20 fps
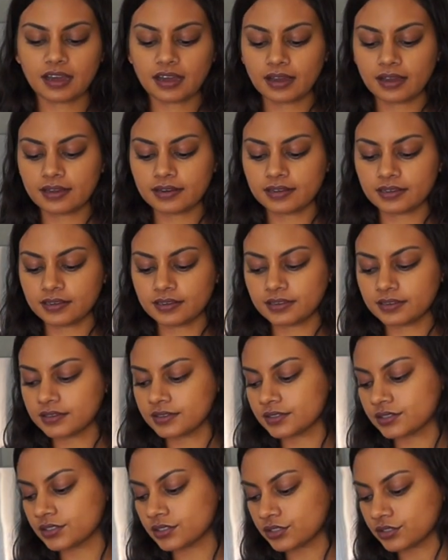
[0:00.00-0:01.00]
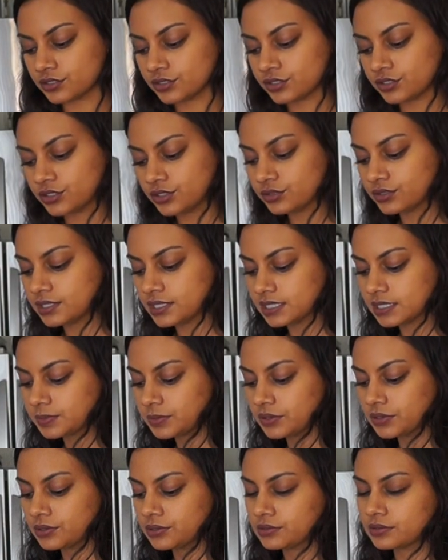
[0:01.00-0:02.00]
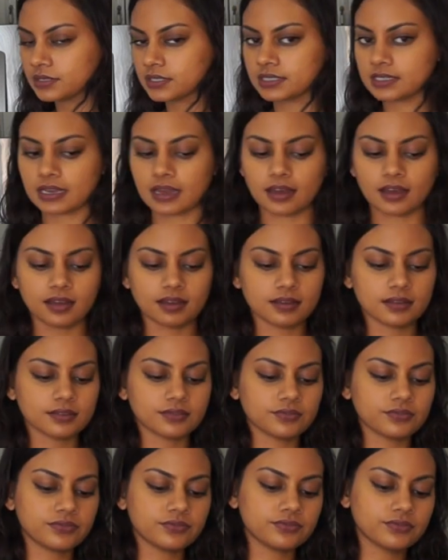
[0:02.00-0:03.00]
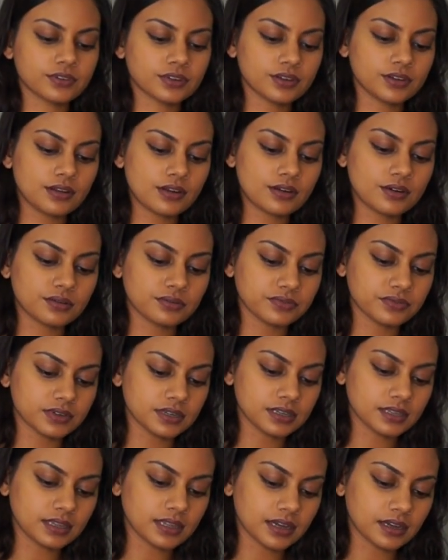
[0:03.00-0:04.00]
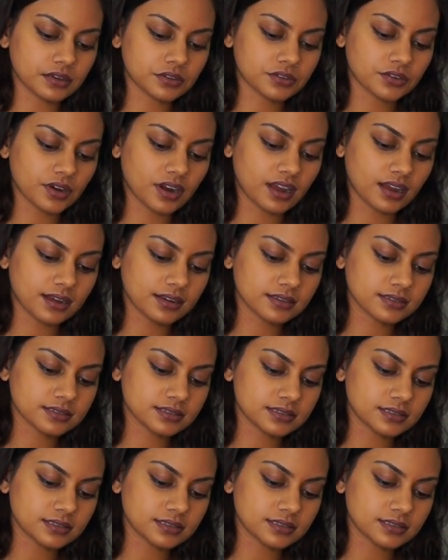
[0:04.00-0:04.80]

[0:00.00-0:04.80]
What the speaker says: add is 2 teaspoons of good old vanilla extract.